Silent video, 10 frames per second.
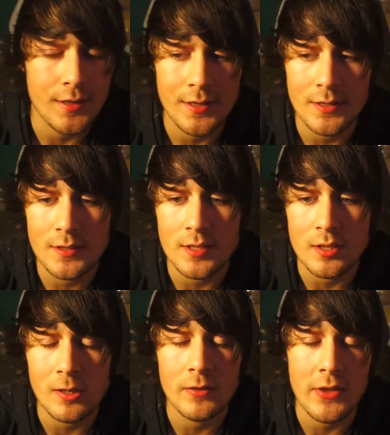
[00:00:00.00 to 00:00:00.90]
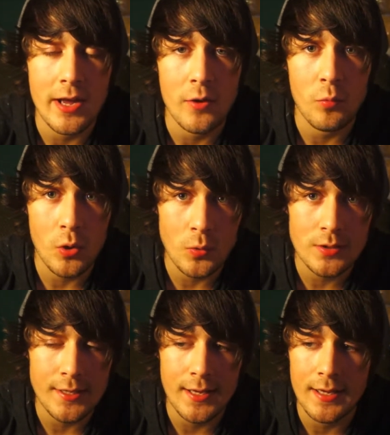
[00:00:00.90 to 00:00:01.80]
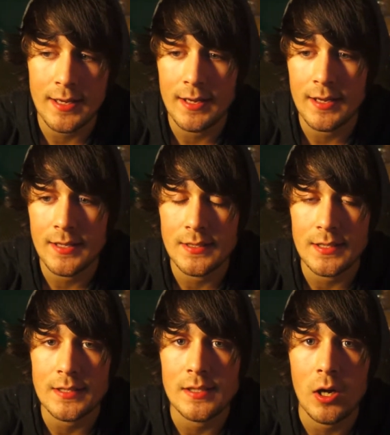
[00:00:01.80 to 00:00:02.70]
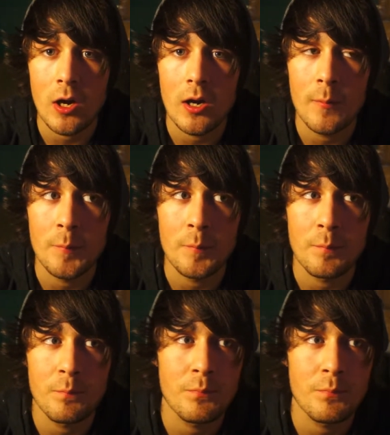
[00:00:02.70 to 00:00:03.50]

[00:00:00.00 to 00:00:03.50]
It's a song that I wrote, and it's um,